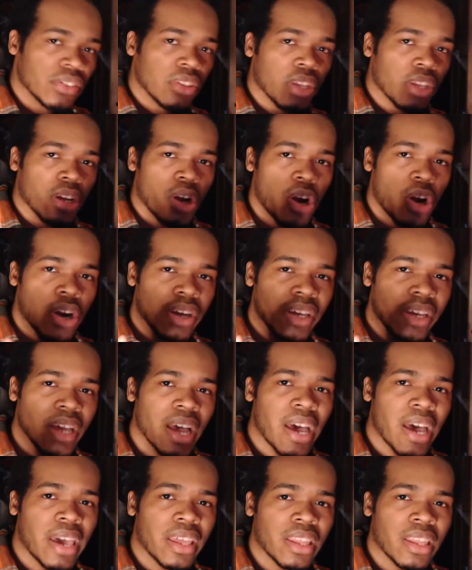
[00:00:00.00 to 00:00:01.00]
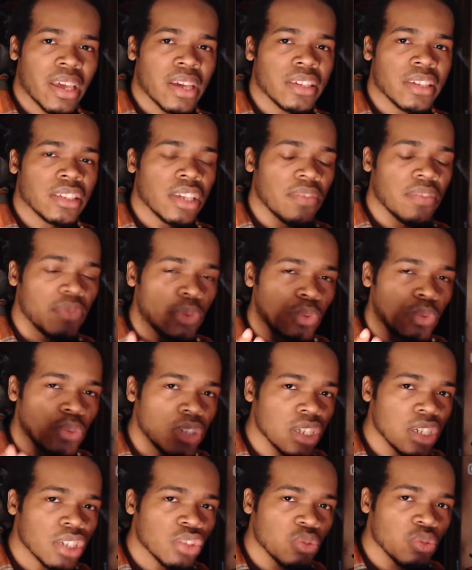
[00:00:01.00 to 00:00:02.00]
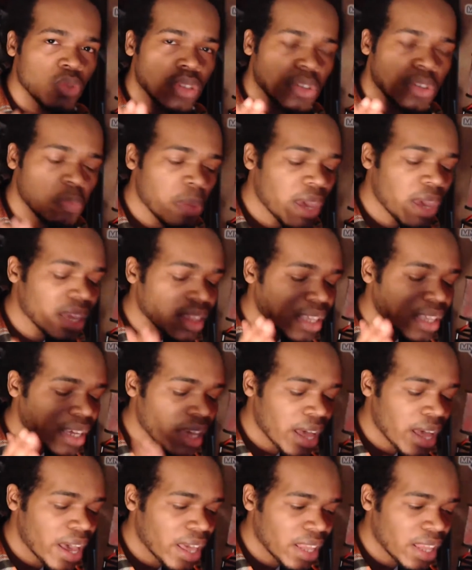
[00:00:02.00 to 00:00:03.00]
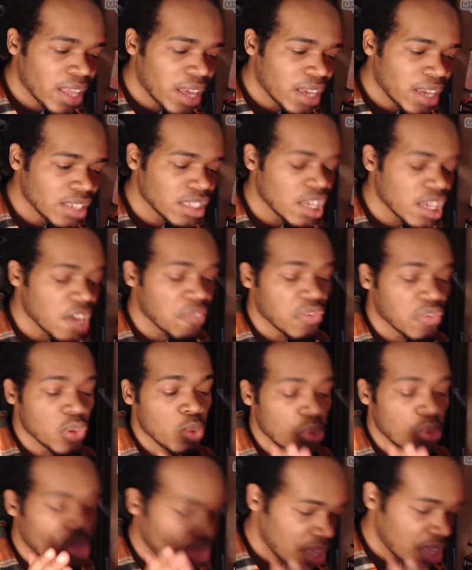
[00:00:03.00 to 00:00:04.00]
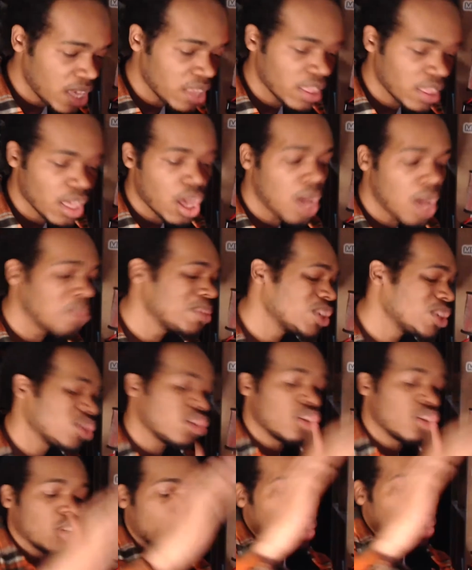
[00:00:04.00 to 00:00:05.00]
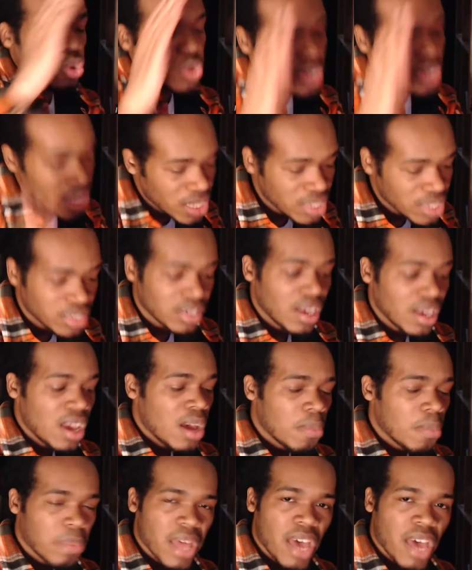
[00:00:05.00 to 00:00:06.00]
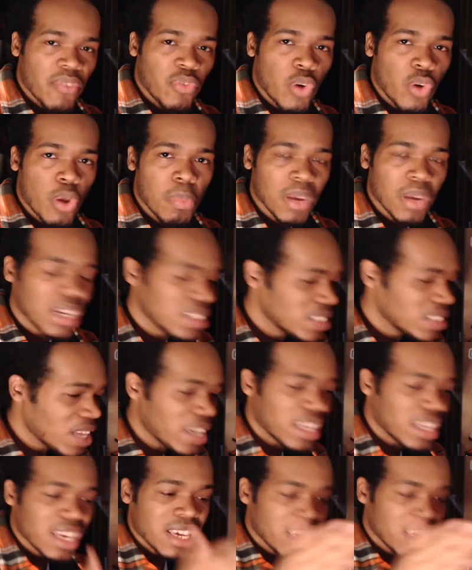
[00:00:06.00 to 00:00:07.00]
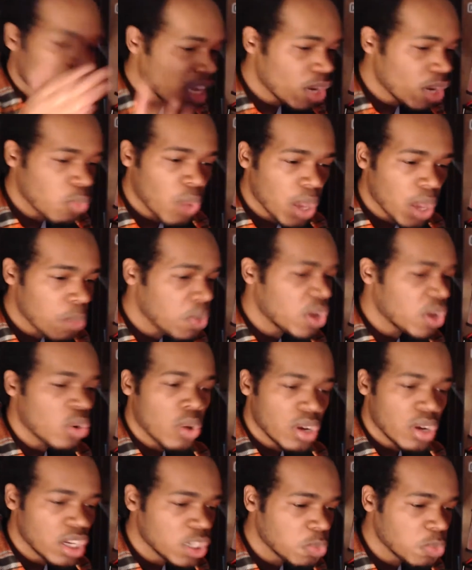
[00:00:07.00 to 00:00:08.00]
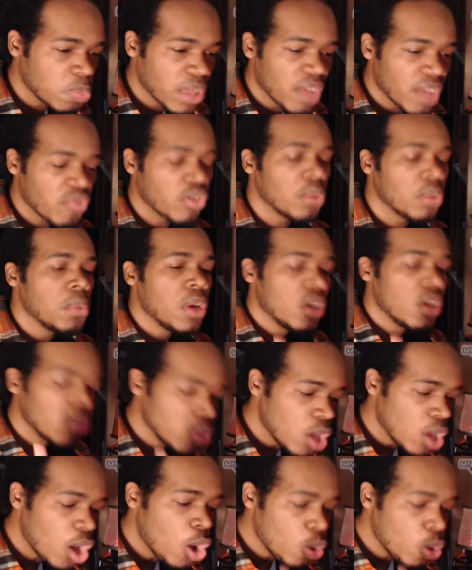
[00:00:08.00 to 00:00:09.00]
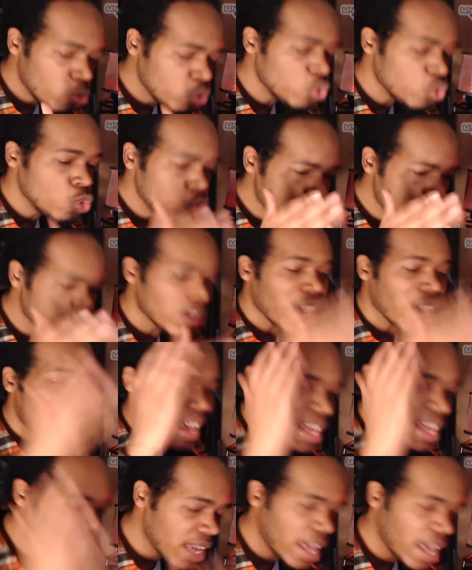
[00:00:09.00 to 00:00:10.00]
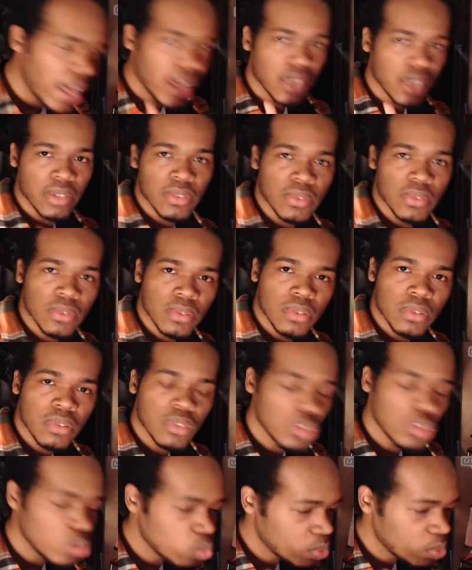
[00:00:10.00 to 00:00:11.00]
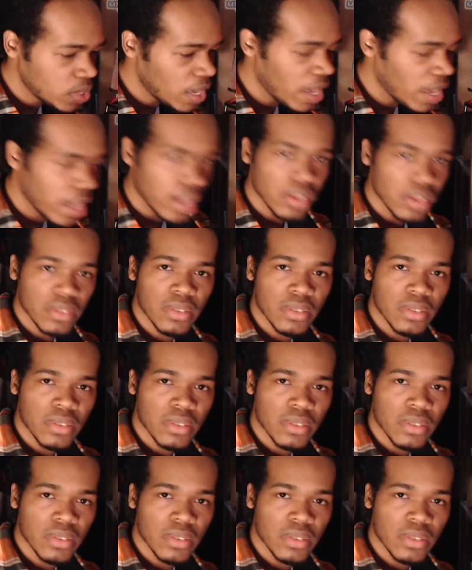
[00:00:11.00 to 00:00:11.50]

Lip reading: There are guidelines. If you disrespect the guidelines, if you think that I'm just going to go to this platform because I can get away with it on this platform, no, you cannot. You can't.